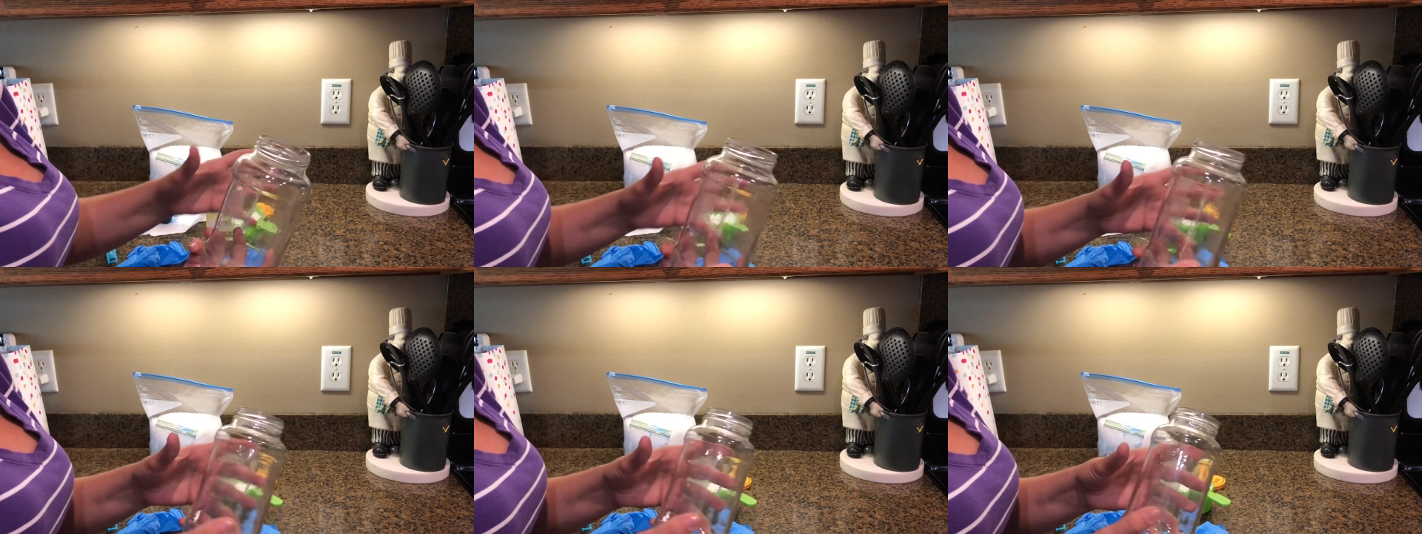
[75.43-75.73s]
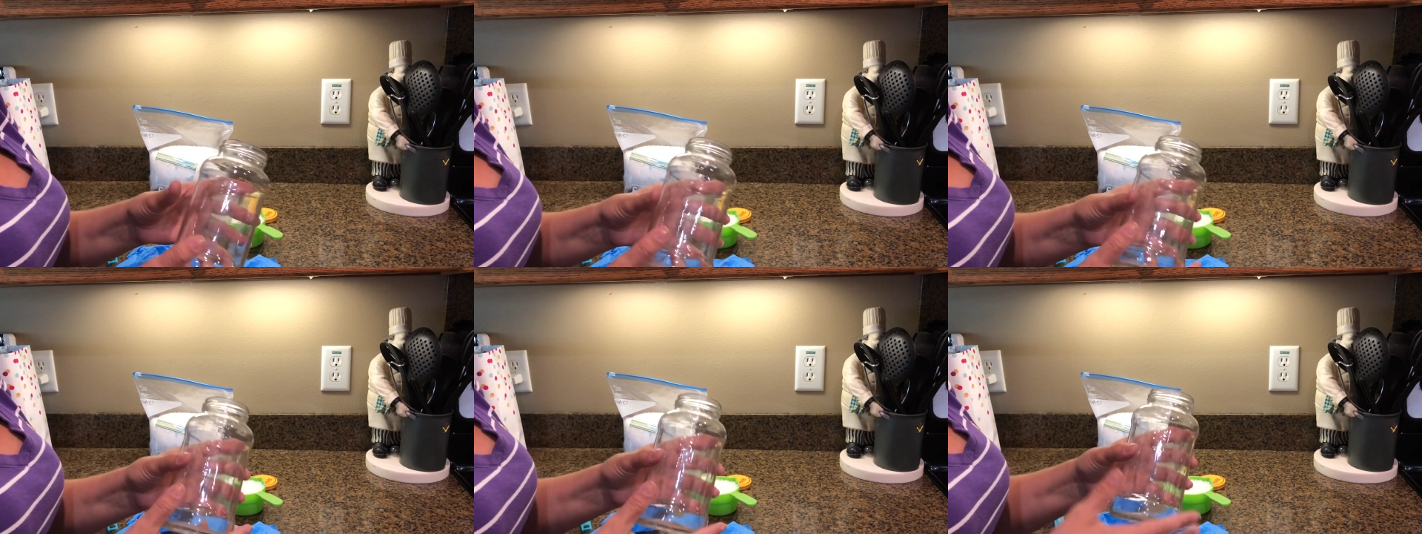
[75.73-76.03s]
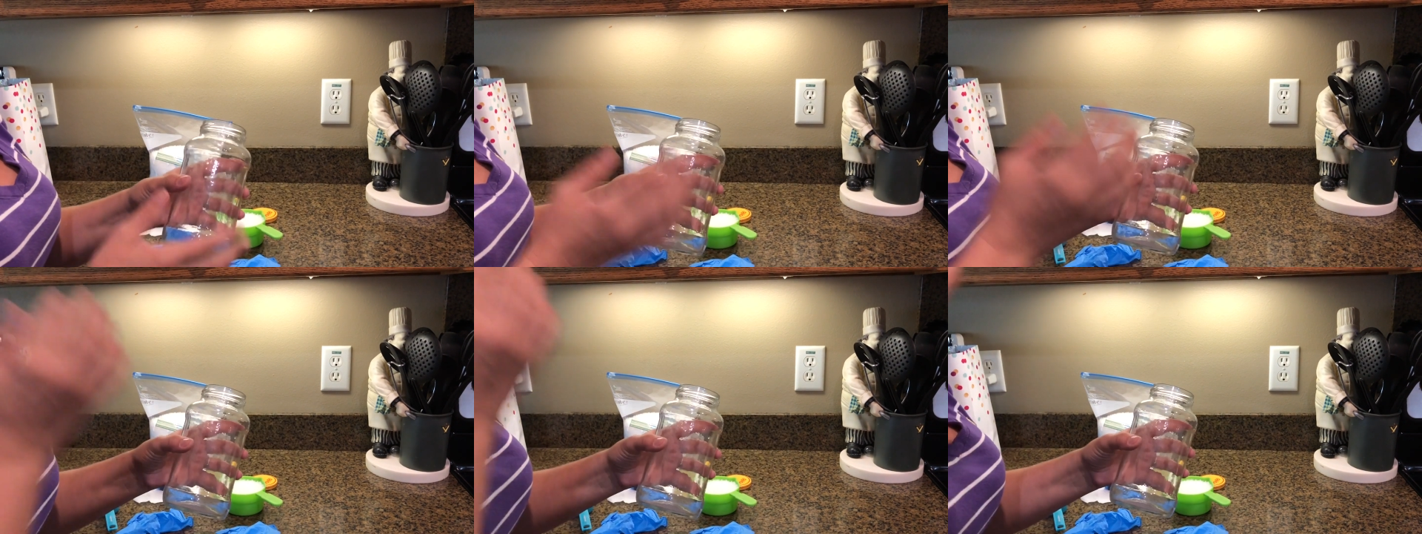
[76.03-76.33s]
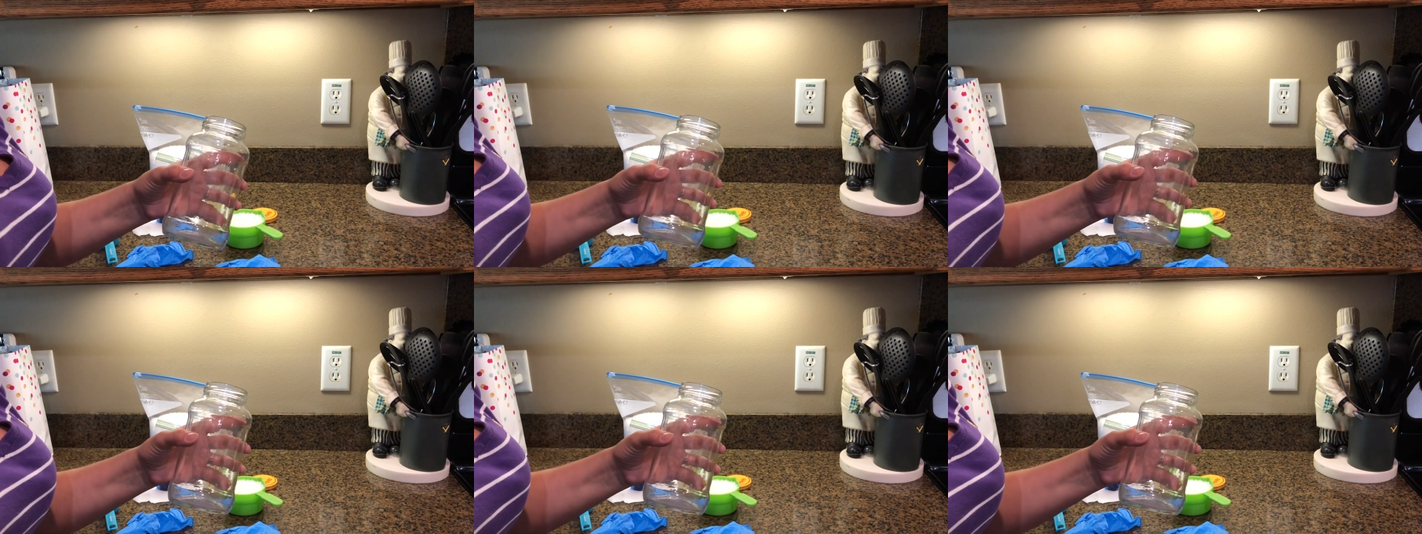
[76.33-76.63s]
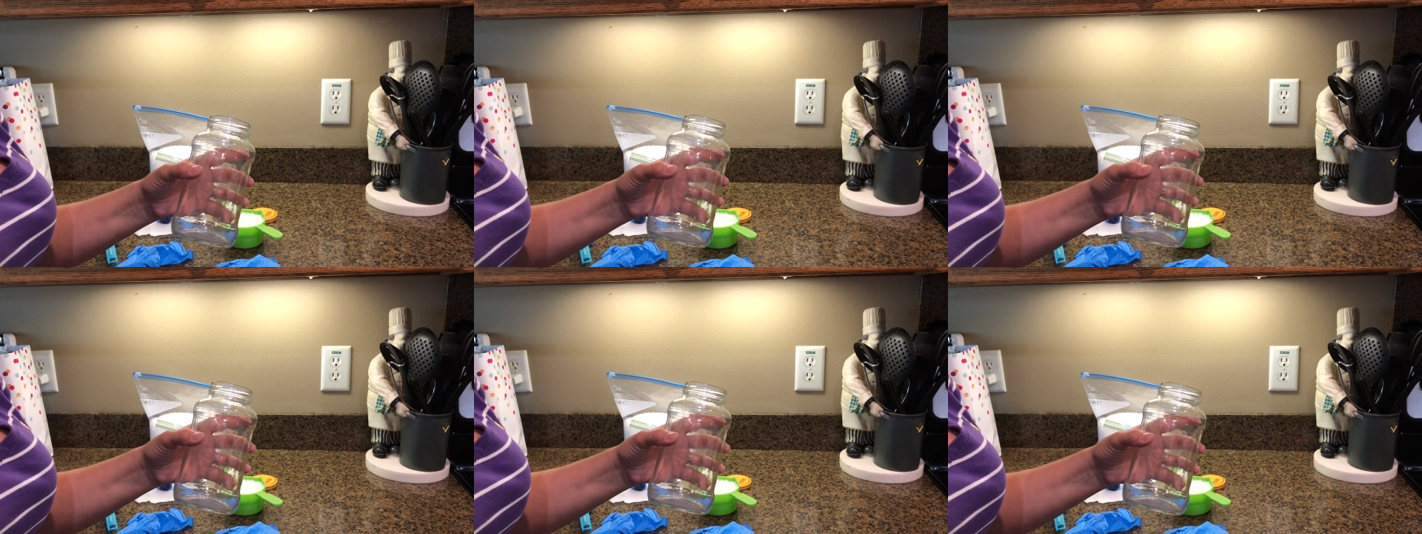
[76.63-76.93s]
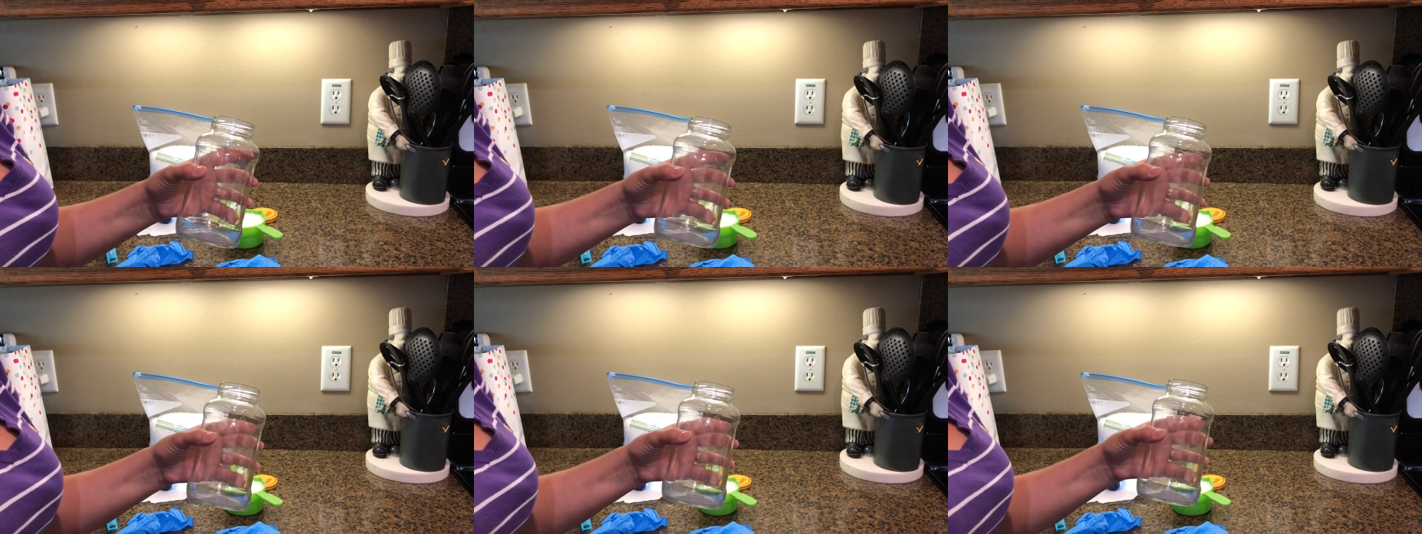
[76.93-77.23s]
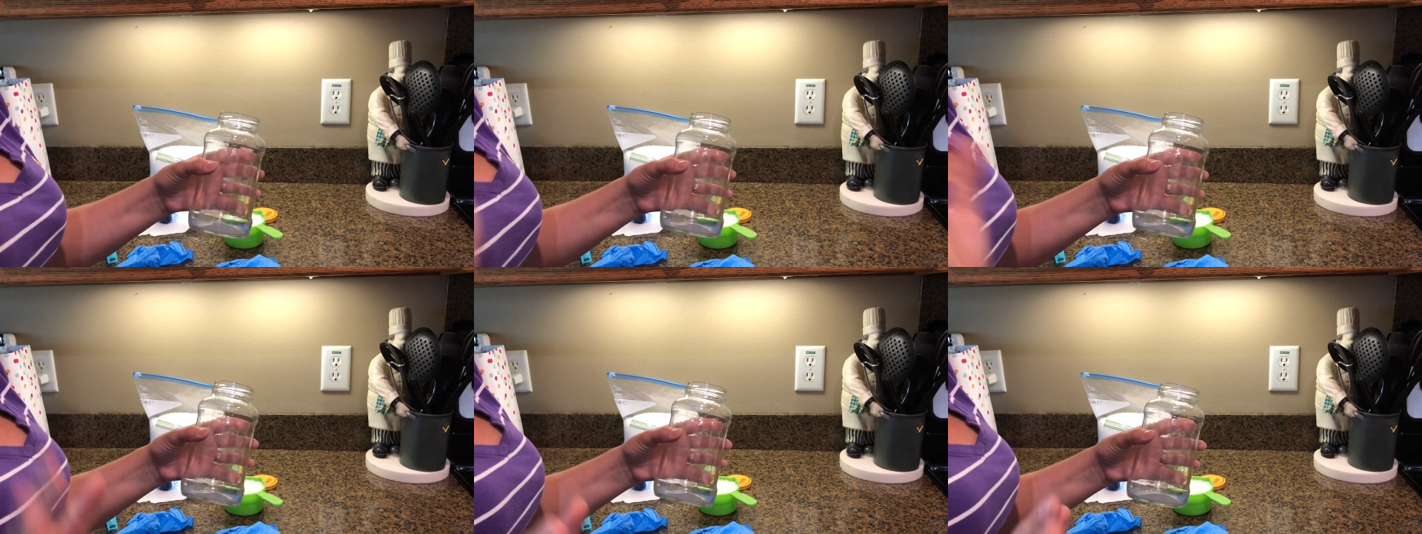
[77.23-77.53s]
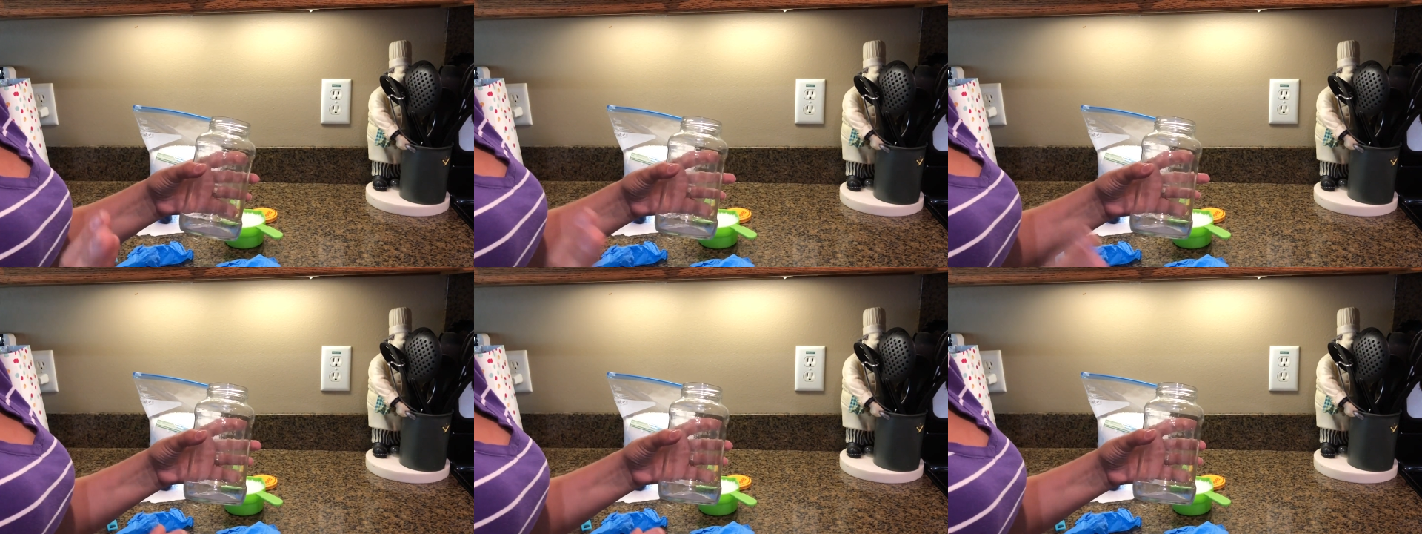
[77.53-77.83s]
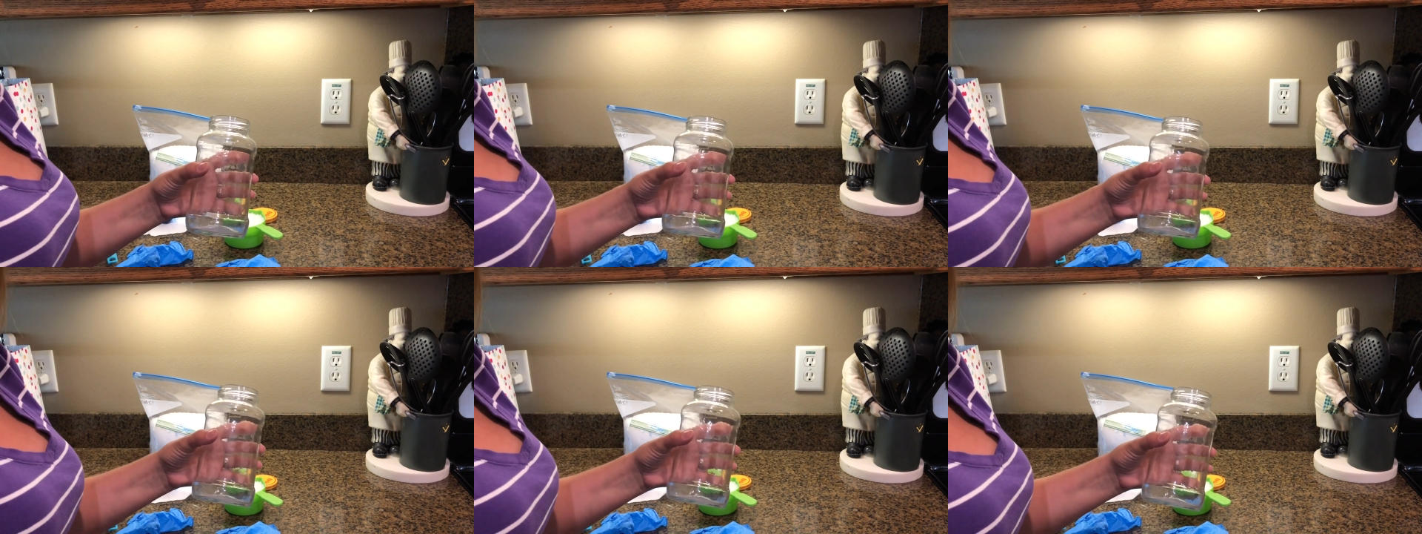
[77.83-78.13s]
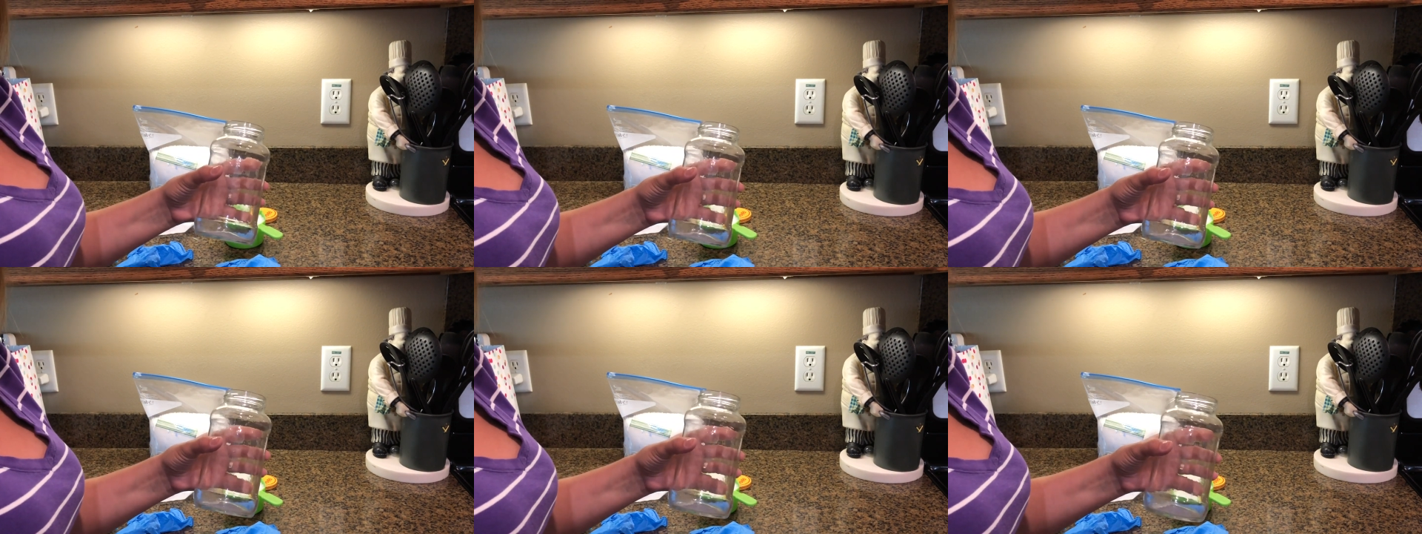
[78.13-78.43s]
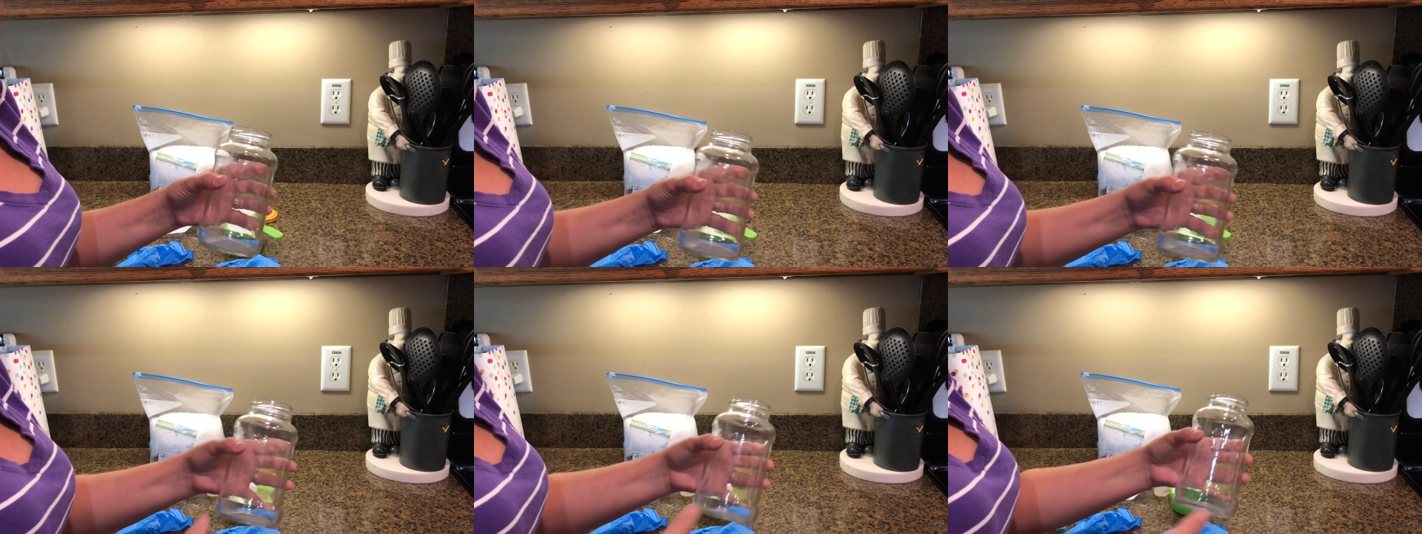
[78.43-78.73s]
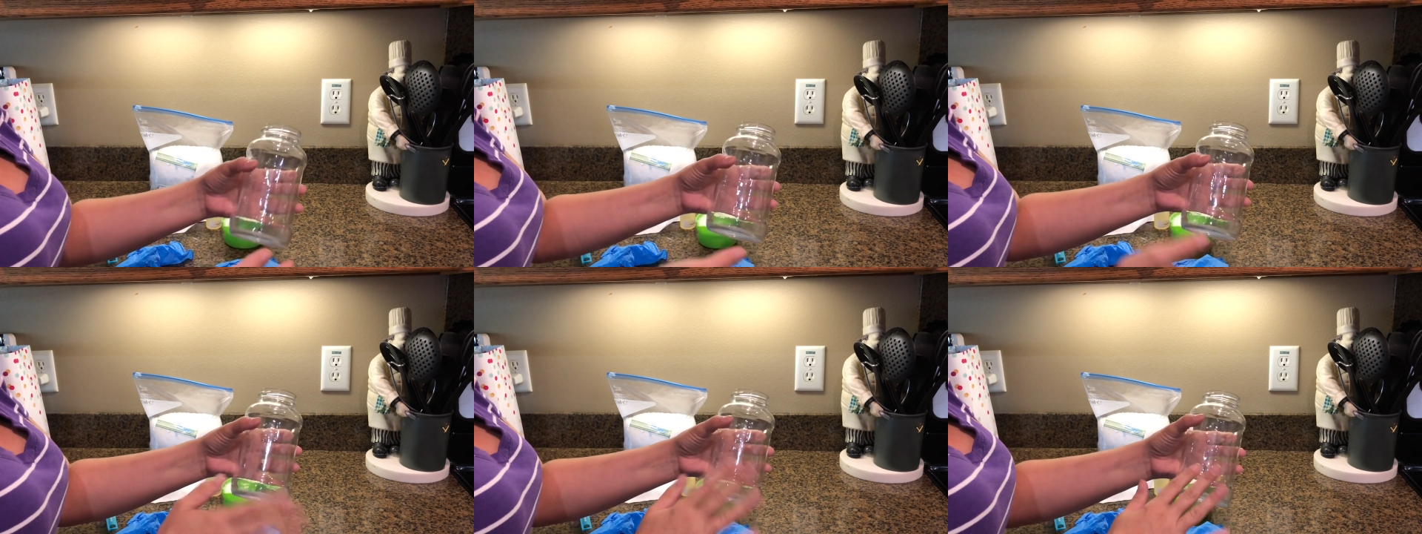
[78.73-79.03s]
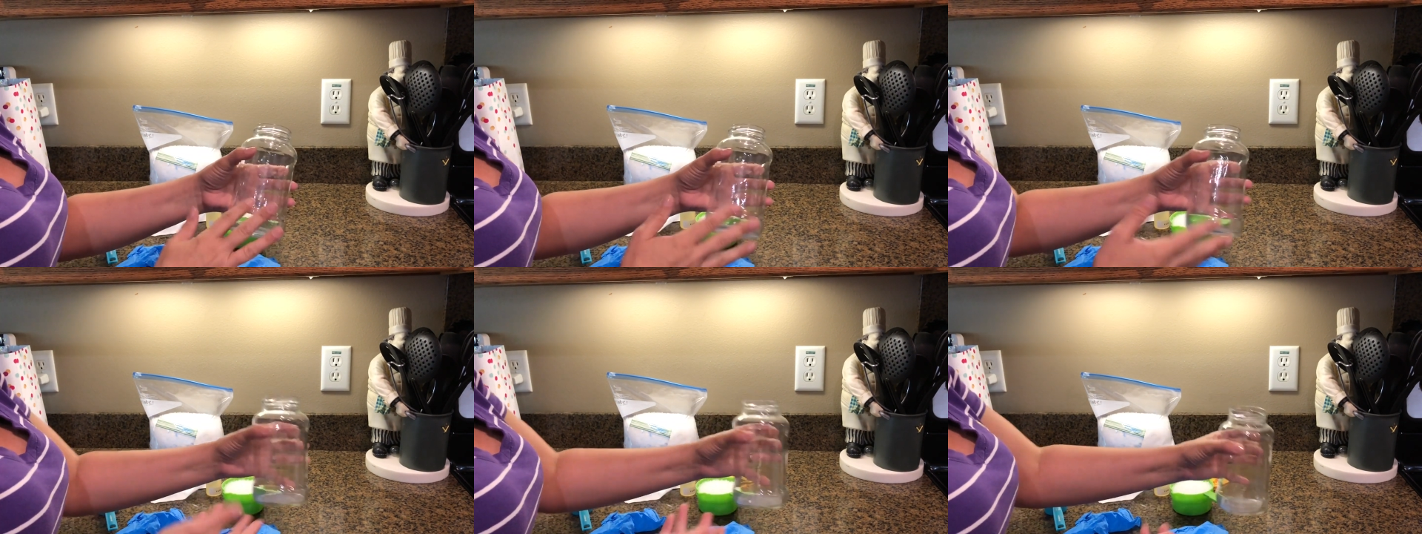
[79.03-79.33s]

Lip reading: (no speaker visible)